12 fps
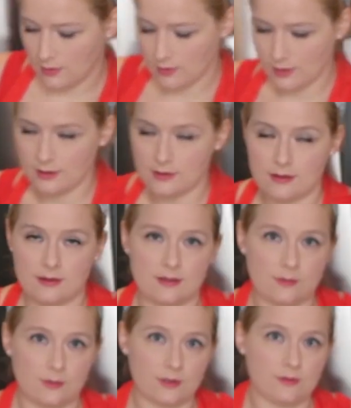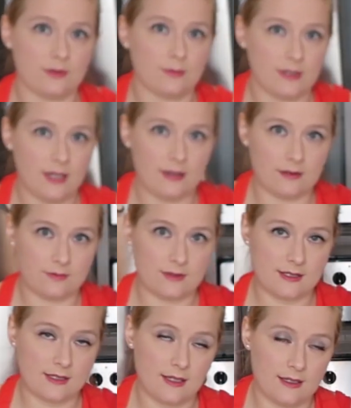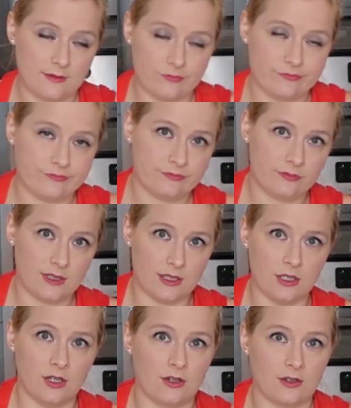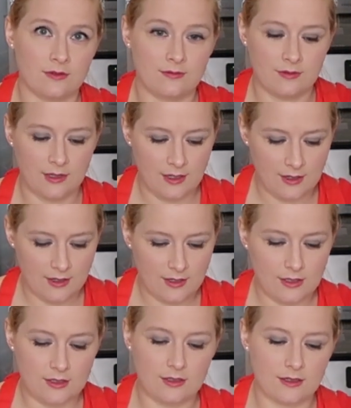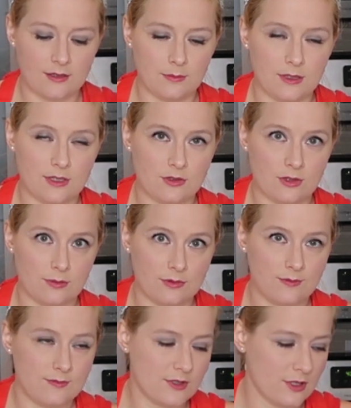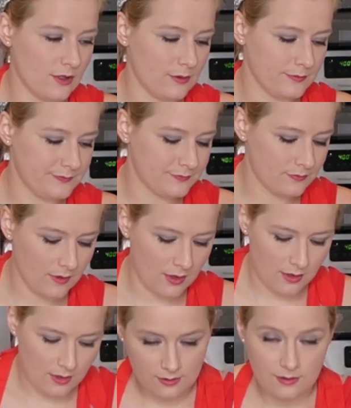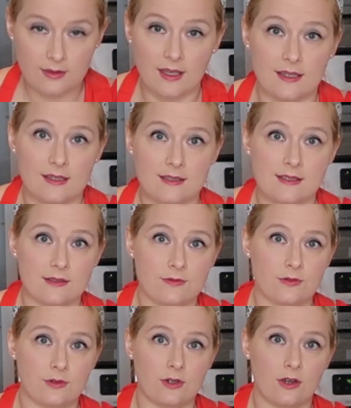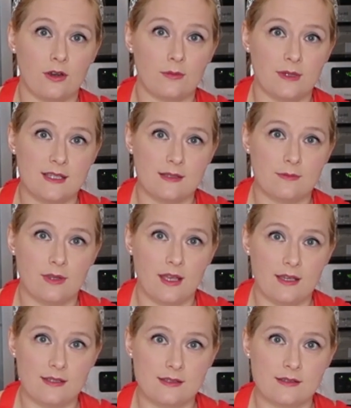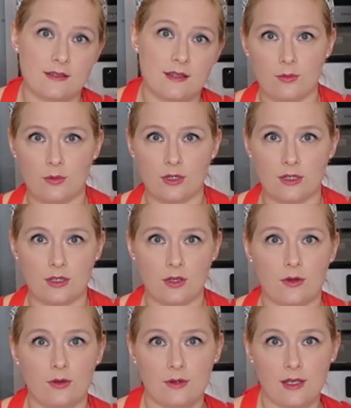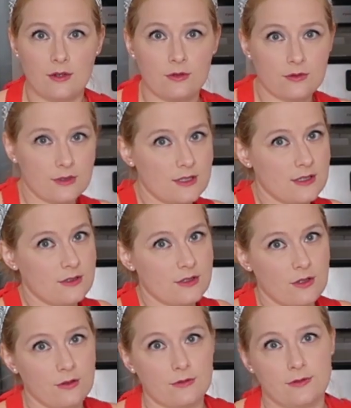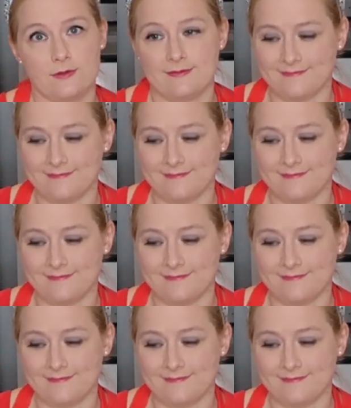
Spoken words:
Alright, because when you flip it out, if it's not, then you're going to be in trouble. So that is it for our mise en place. We're going to head over to the stove.